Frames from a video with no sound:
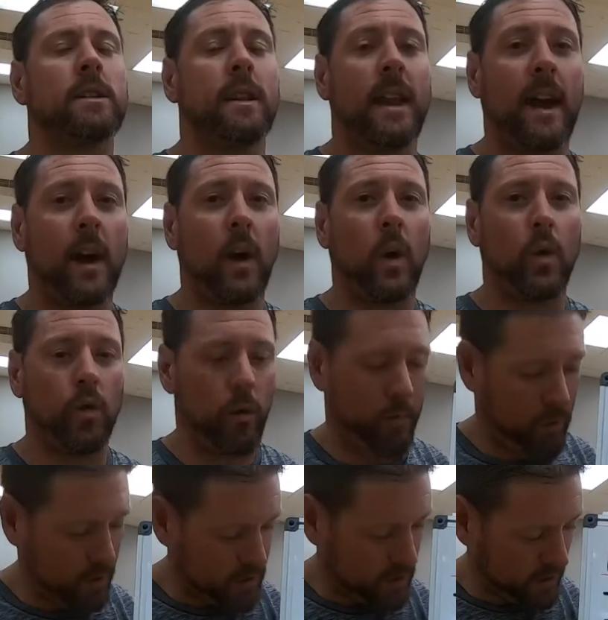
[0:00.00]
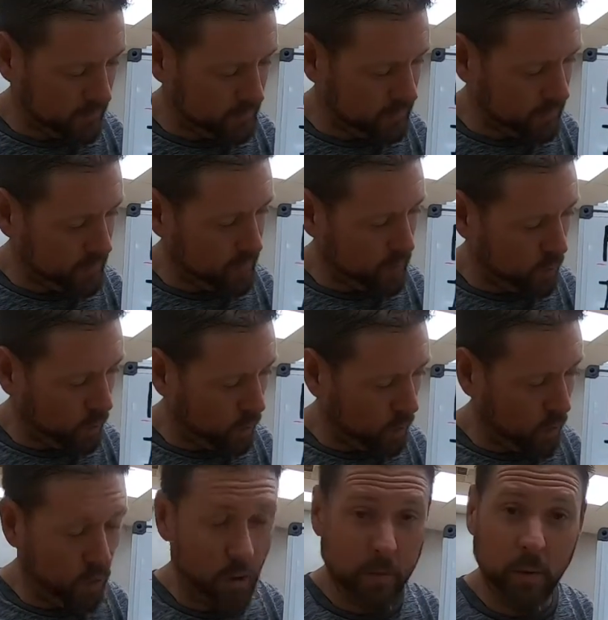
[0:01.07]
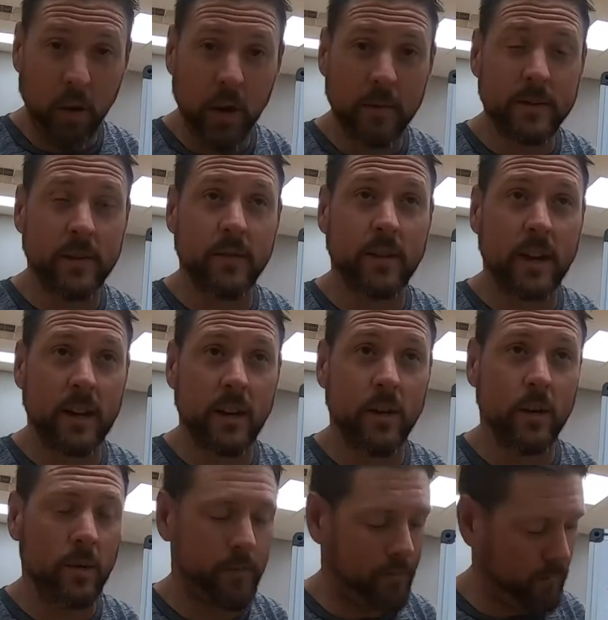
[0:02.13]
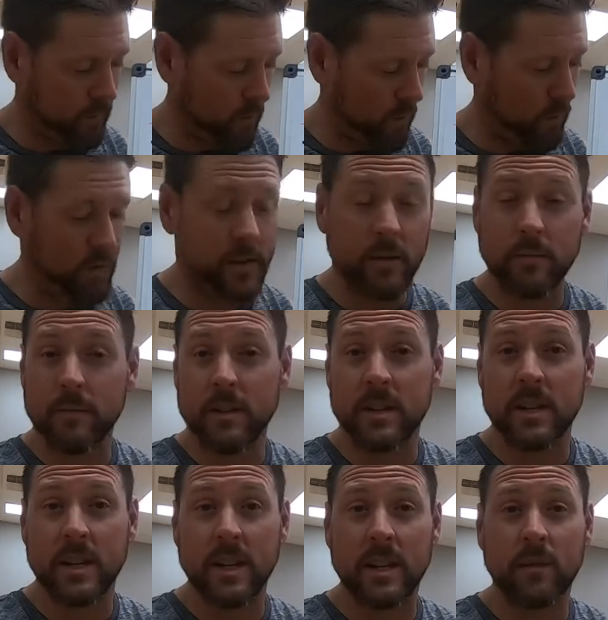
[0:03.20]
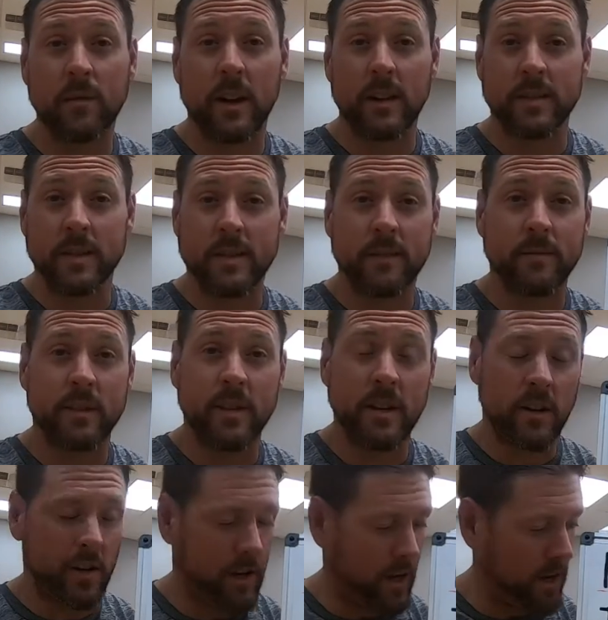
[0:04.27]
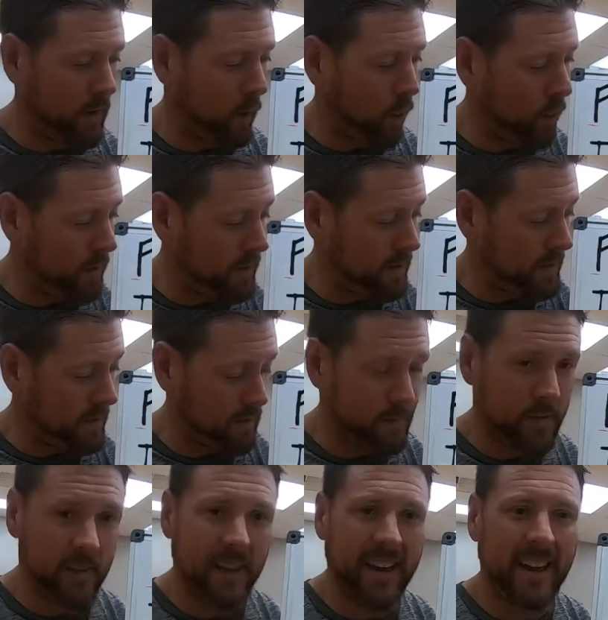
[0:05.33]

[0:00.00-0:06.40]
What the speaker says: Now, the push-ups or the pull-ups, if you can do them with the machine, assist machine or not, or the dips,